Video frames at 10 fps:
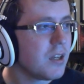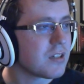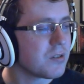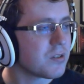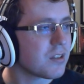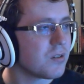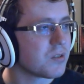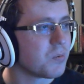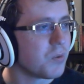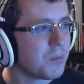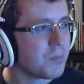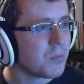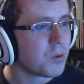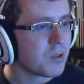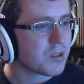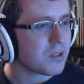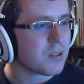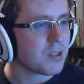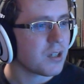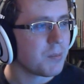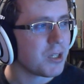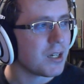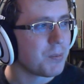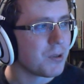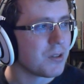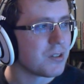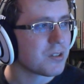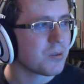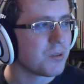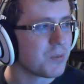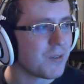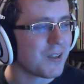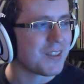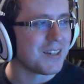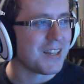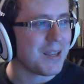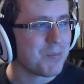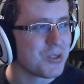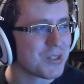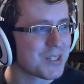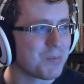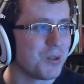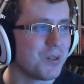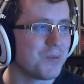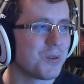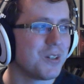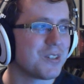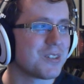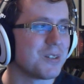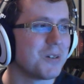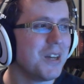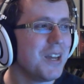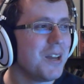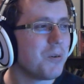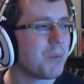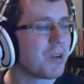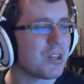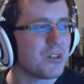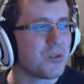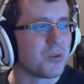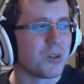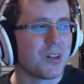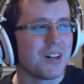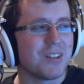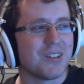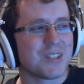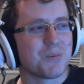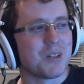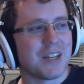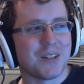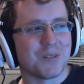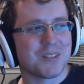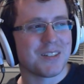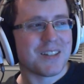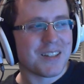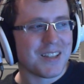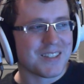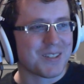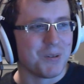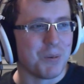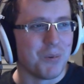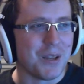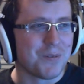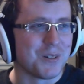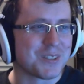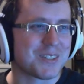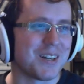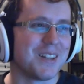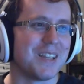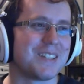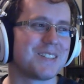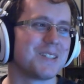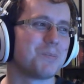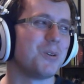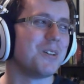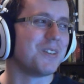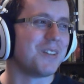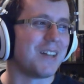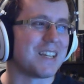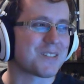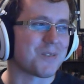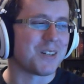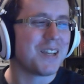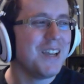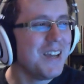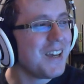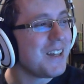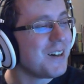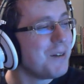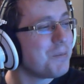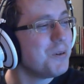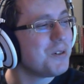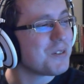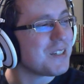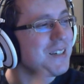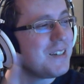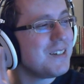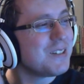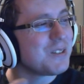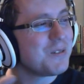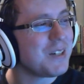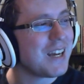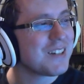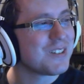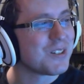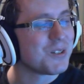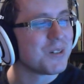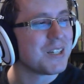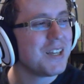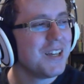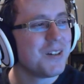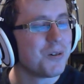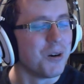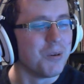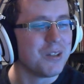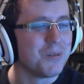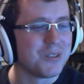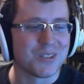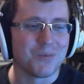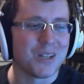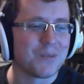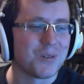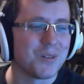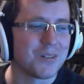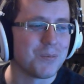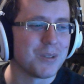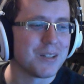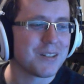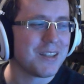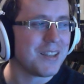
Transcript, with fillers: Sounds like there is one more coming up on the Discord, and we've had the name just spoiled for it, so we might draw this one out as we wait for Scarletch to spoil the last one, and I'll have Pojo's initial reaction to it, or we could just wait for a little bit.